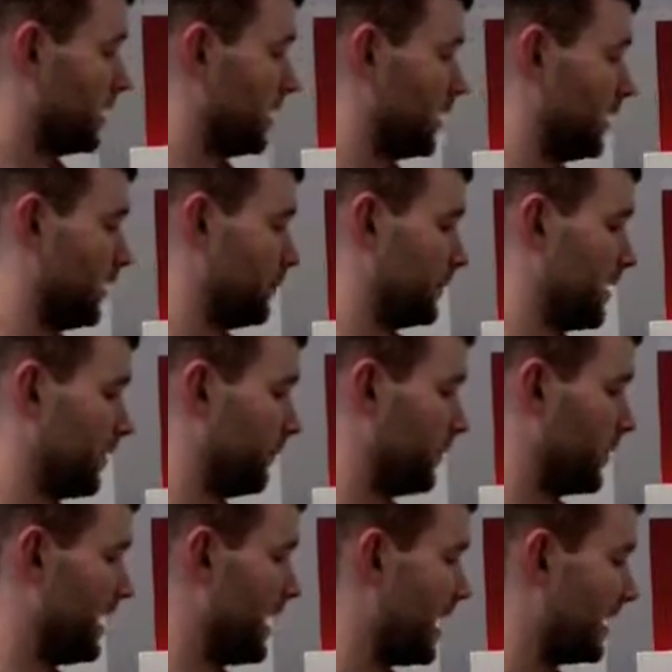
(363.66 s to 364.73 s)
Now, if
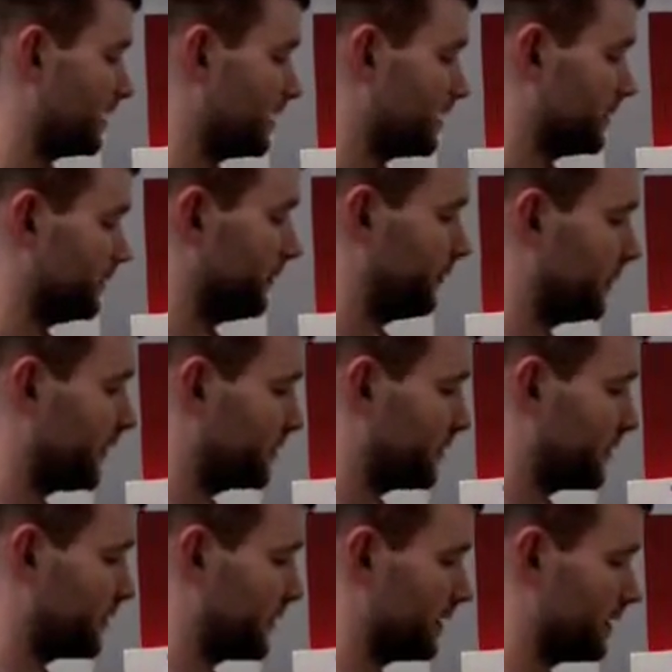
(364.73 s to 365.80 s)
we hadn't have
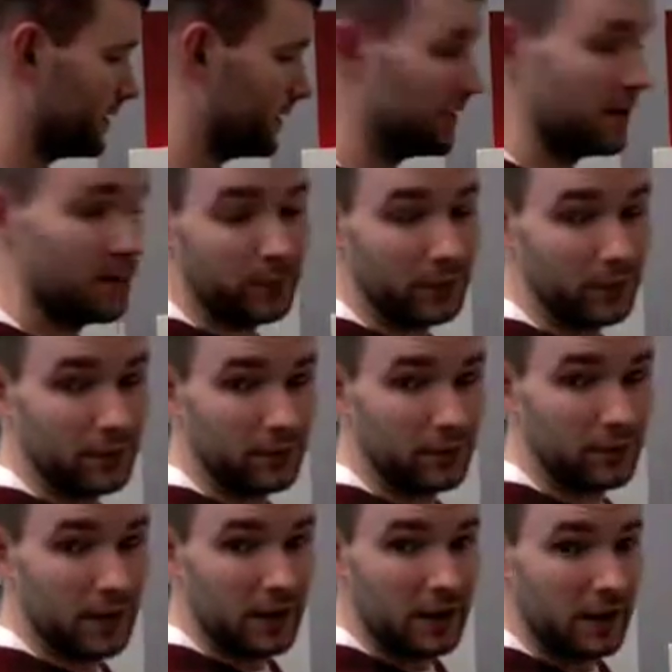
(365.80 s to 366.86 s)
flipped this
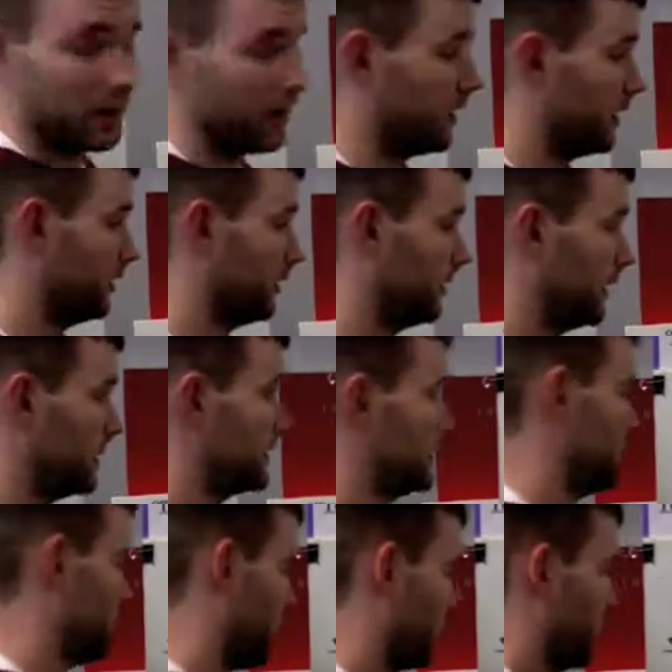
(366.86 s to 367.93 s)
symbol, let's
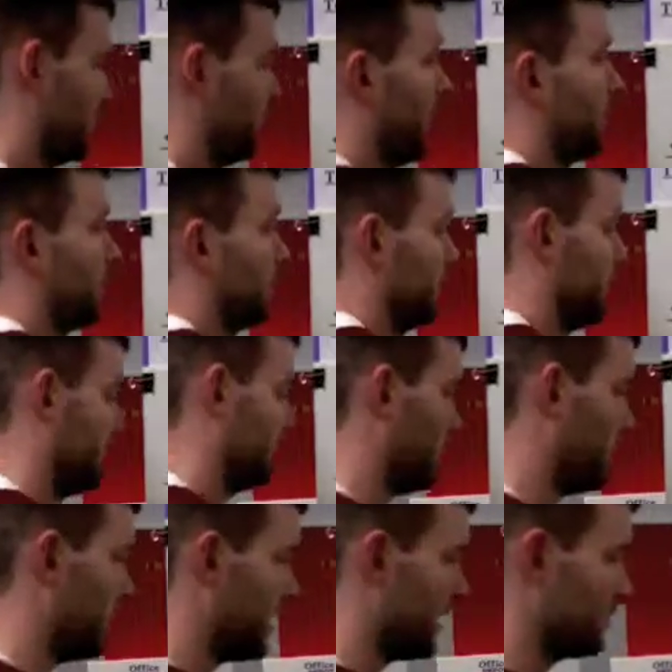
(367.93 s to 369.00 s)
see what would have happened. If
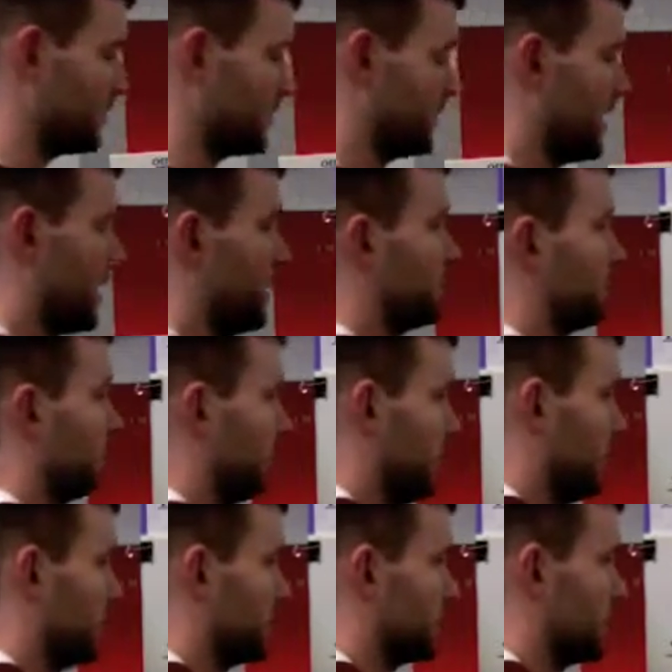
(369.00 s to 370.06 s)
we had just kept
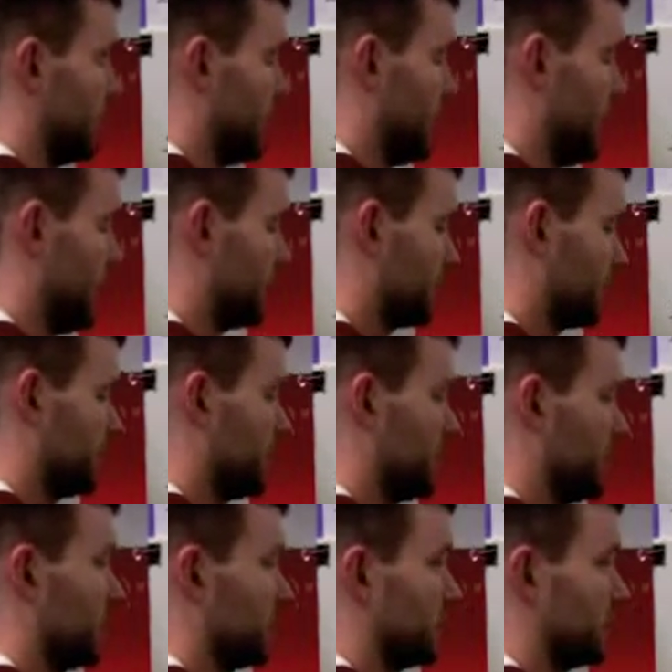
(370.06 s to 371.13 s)
it so that x
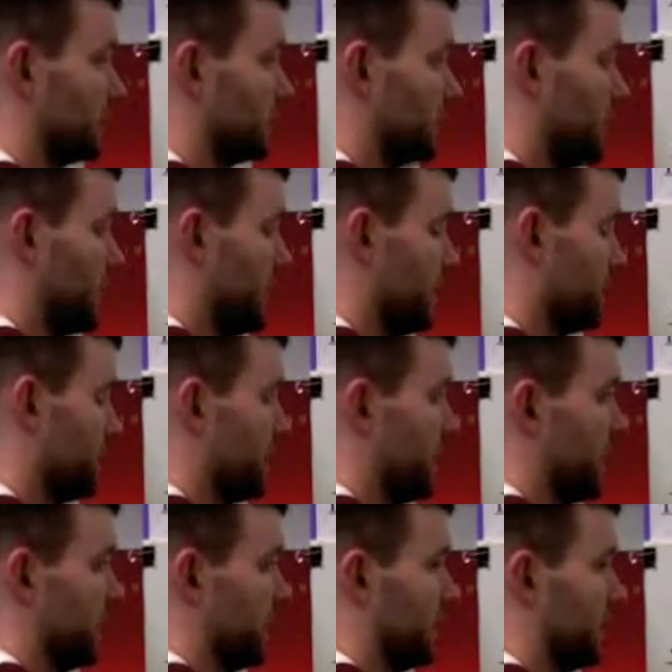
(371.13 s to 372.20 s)
was greater
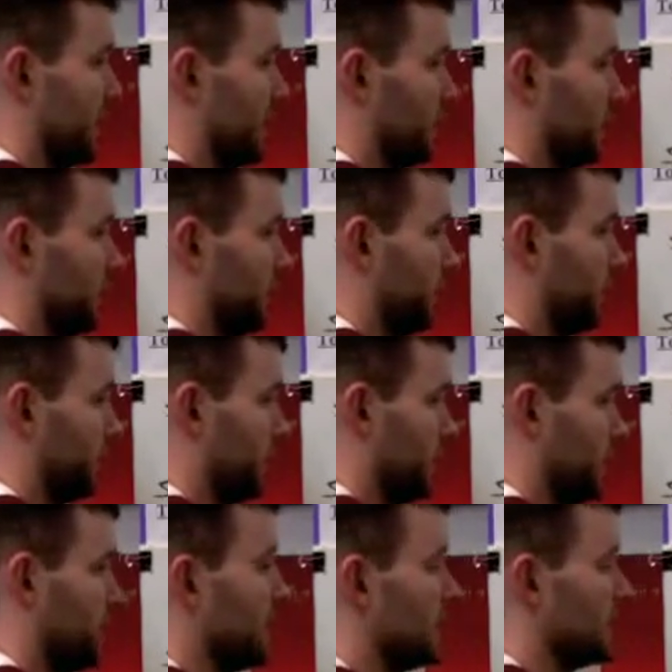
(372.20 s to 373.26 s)
than negative
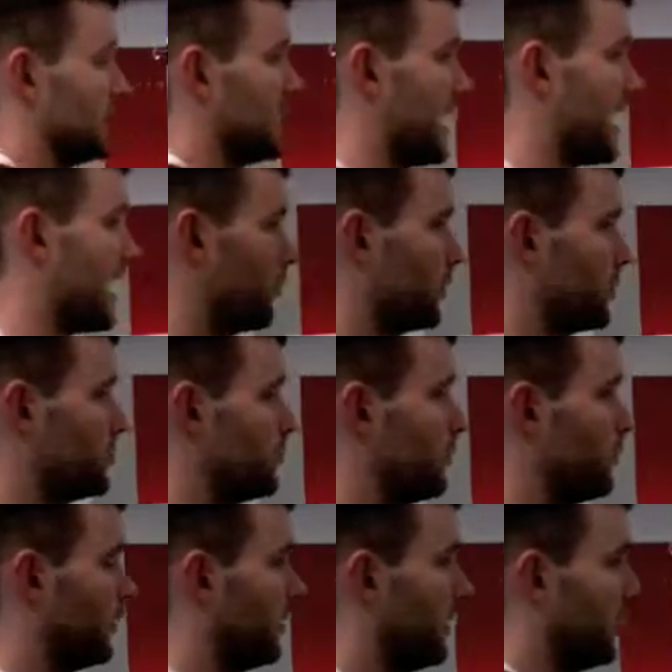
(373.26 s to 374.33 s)
3, now when you
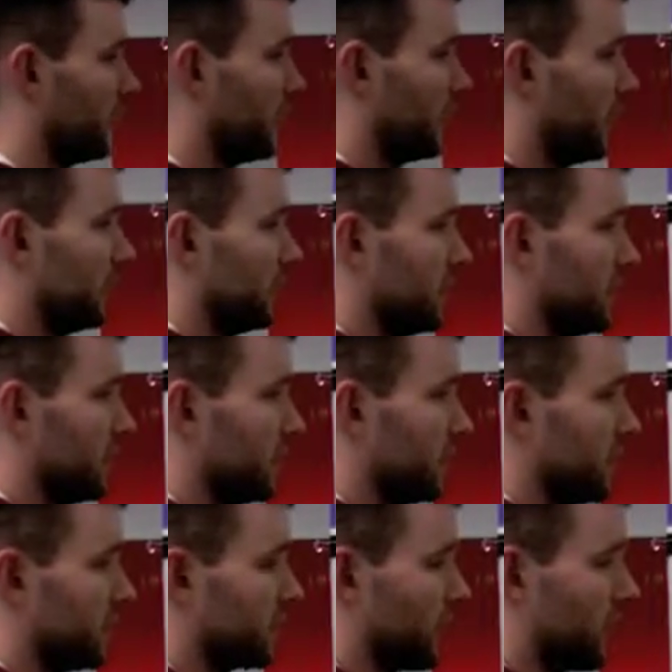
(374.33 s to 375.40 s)
plug a number
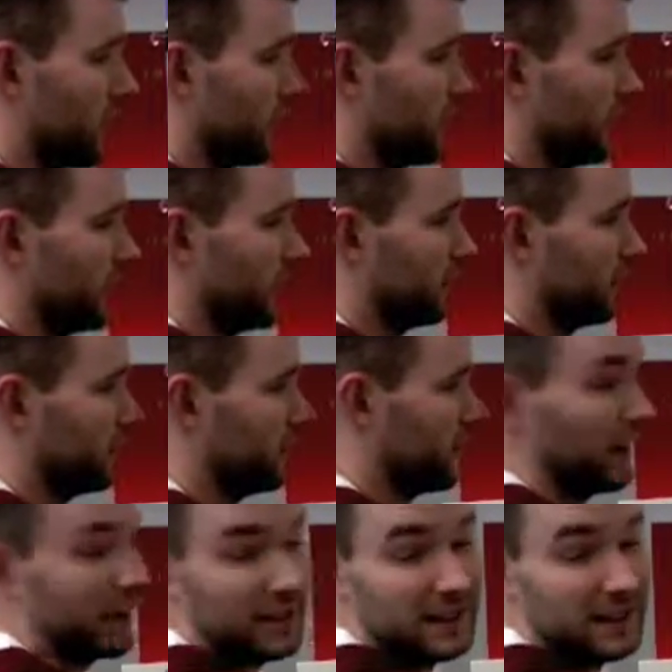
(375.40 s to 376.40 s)
that's greater than negative 3, like